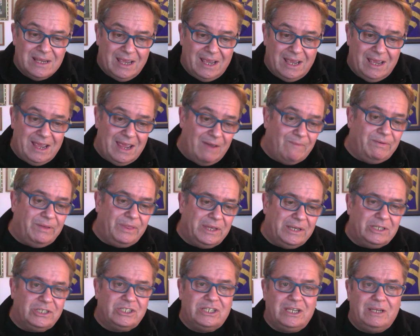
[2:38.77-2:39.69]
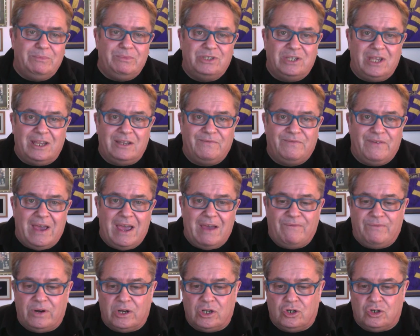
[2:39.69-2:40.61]
Everything seems set
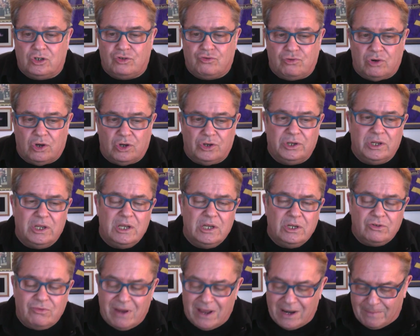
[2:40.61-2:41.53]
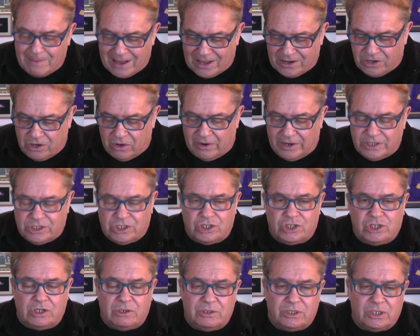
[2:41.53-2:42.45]
fair for a good run. It's right about 9 to
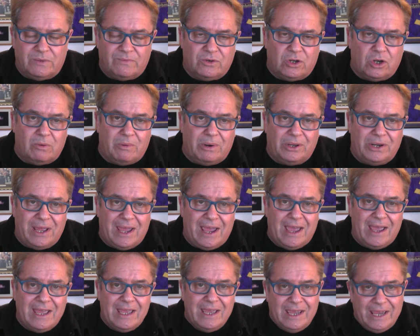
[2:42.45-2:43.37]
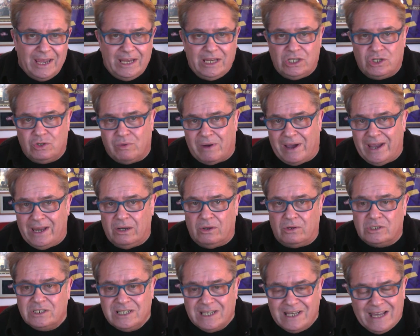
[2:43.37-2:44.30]
2 as I've come on air. Each way
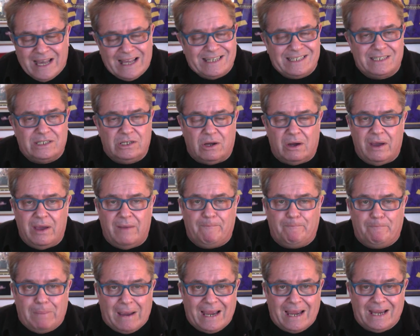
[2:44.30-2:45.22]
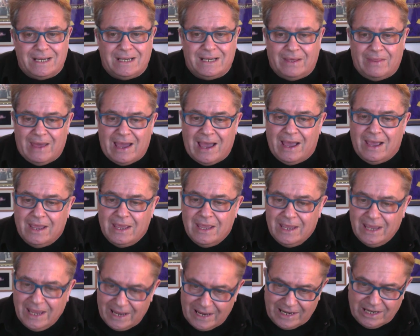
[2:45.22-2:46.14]
looks a cast iron banker that.
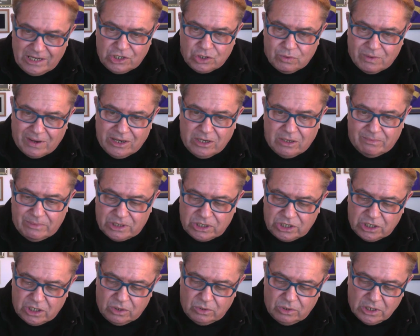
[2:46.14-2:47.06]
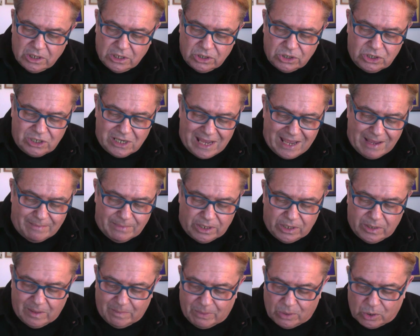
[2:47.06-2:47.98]
Each way, number 2, Chairman
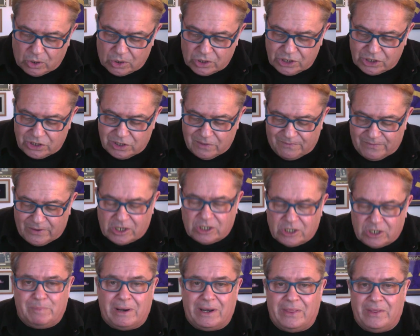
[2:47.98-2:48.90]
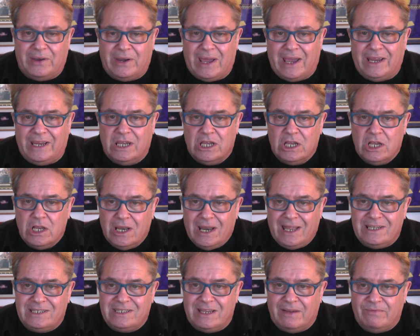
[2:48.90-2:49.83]
of the Board. It's your first bet of the day.
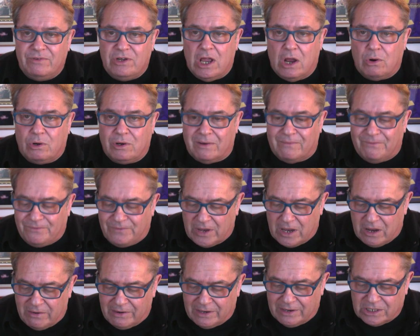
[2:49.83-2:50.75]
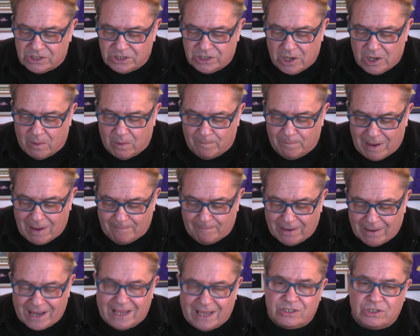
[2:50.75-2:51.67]
Let's have no conferring, as the old
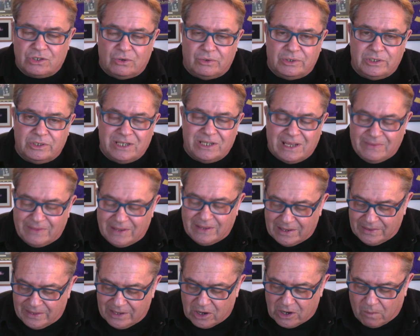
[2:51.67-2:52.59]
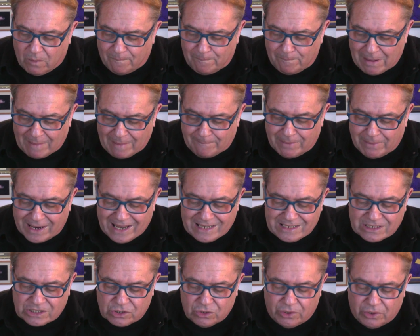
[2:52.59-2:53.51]
Bamba Gascoigne said there, the old Bamba
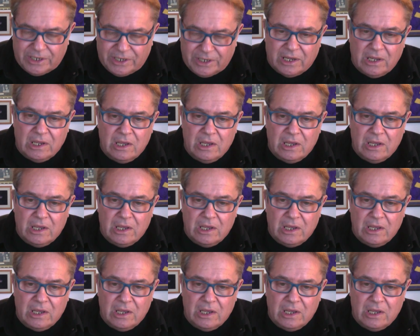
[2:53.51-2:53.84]
Gascoigne.